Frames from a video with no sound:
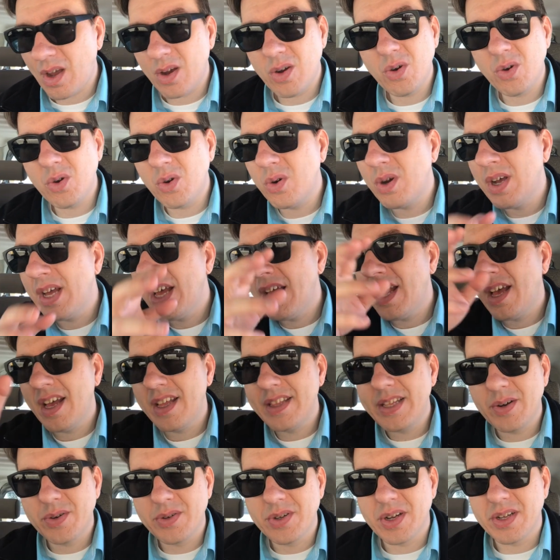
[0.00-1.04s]
who
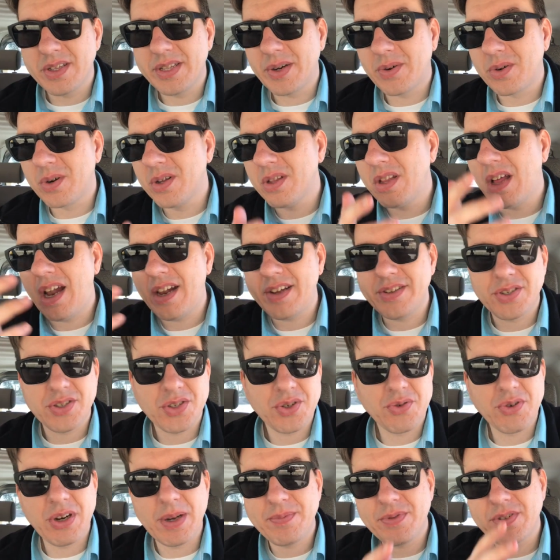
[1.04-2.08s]
there were there were a lot of
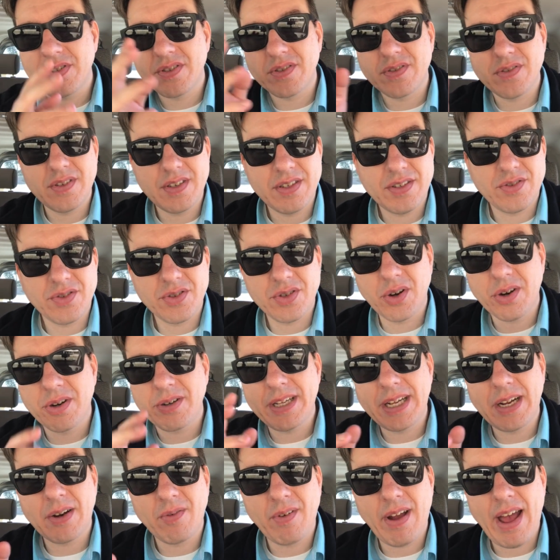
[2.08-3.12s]
scripts
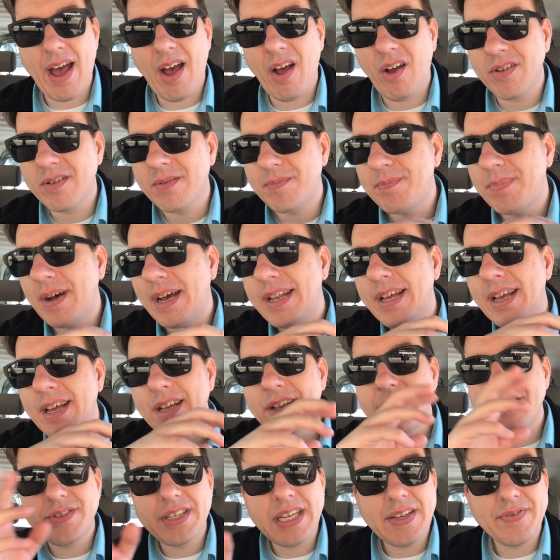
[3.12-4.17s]
circling around, but
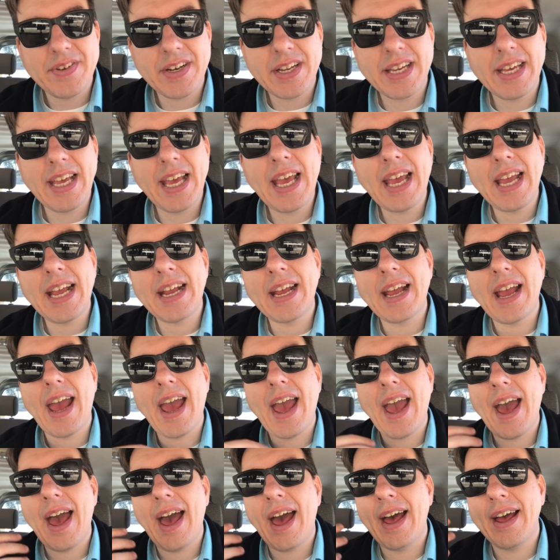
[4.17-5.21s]
Stephen King
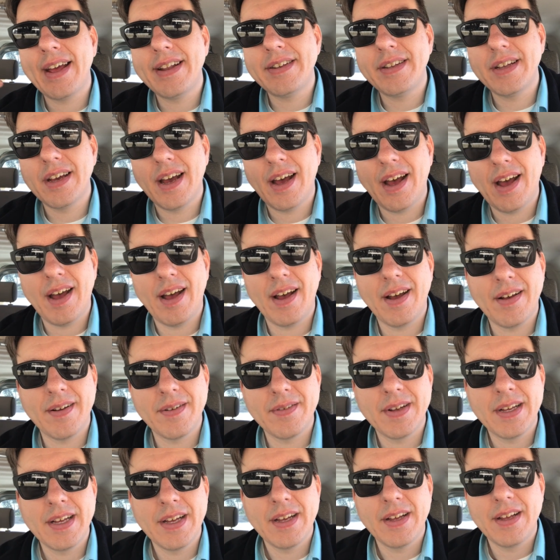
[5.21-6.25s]
had
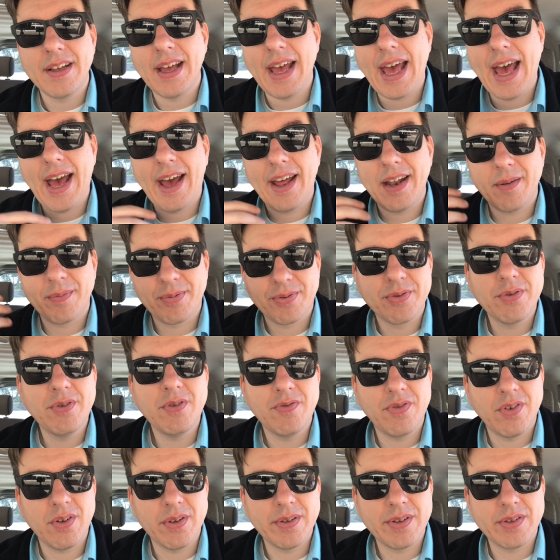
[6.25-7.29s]
uh, had
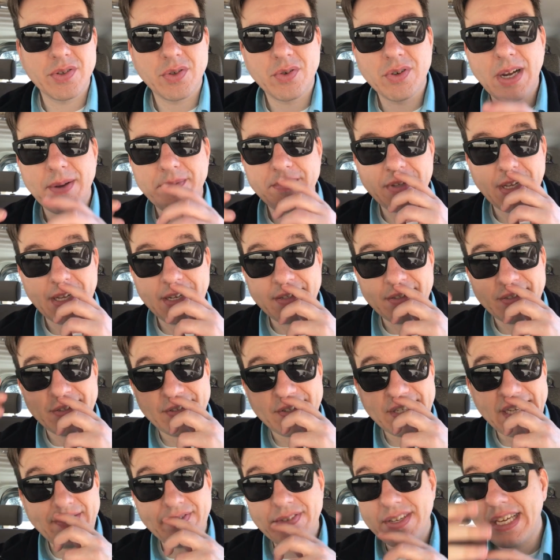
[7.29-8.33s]
approval of the scripts, and
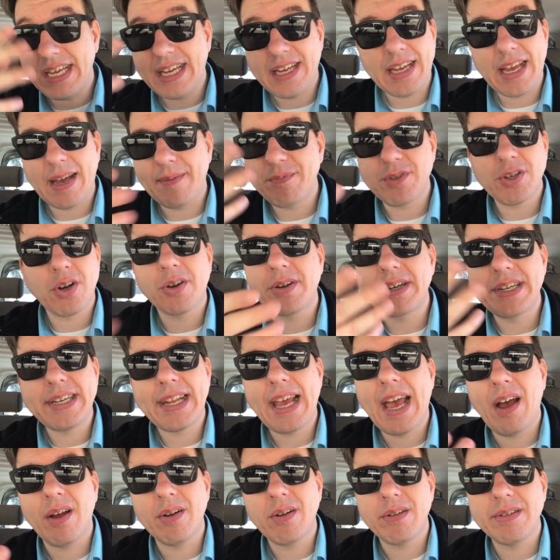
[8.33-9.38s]
Stephen King kept turning
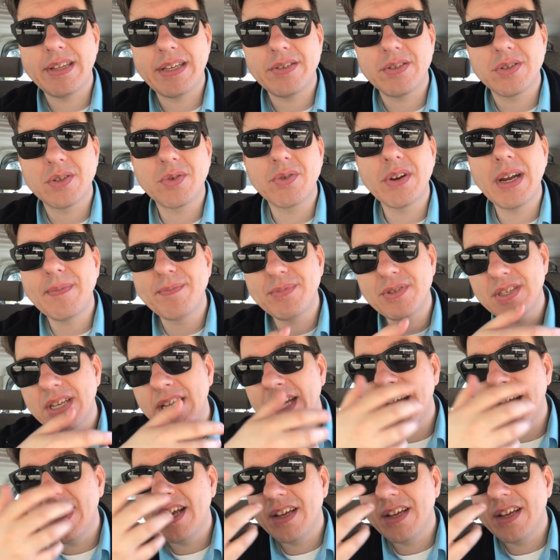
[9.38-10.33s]
down all these scripts.